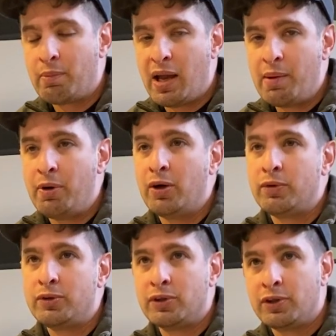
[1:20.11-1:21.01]
of ammo
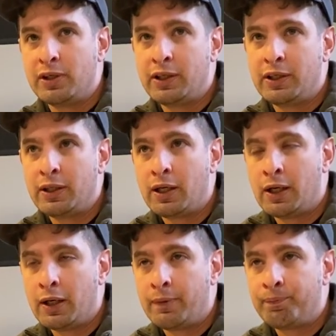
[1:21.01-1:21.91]
during
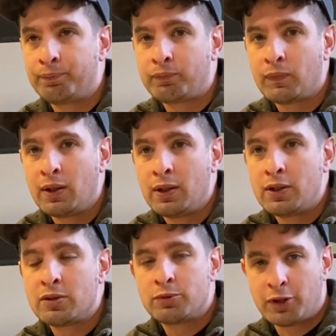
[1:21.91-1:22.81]

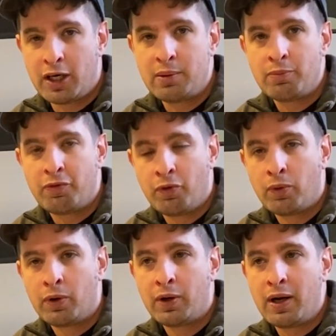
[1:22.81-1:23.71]
some training
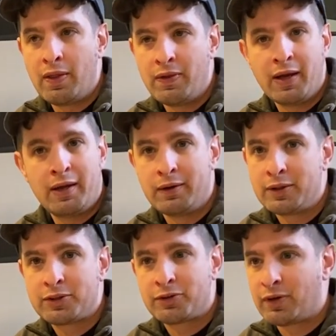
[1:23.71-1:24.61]
before and then
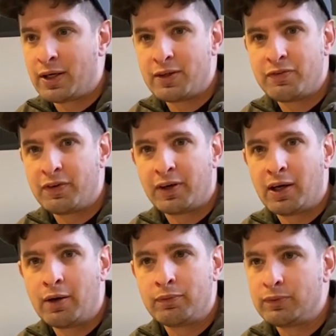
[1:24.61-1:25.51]
trying to figure
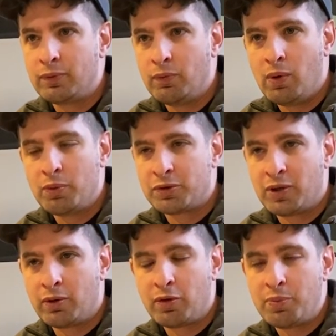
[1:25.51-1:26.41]
out what was
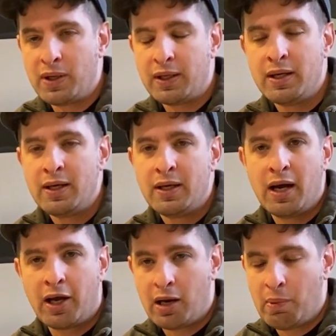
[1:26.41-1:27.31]
wrong with me. I
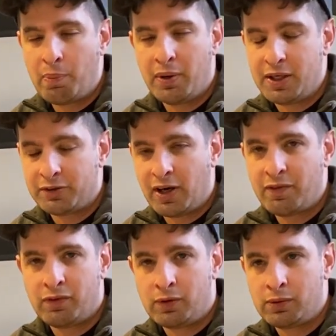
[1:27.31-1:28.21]
got on my buddy's
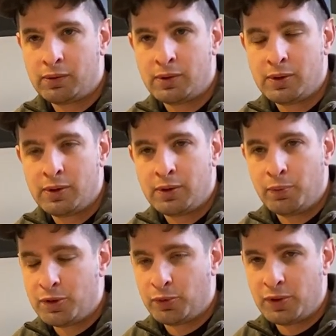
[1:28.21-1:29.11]
rifle,
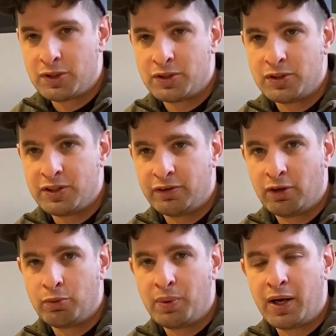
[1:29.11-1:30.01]
which was
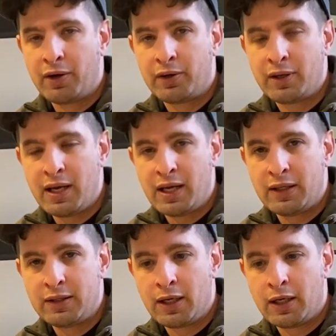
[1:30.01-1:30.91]
zeroed better, and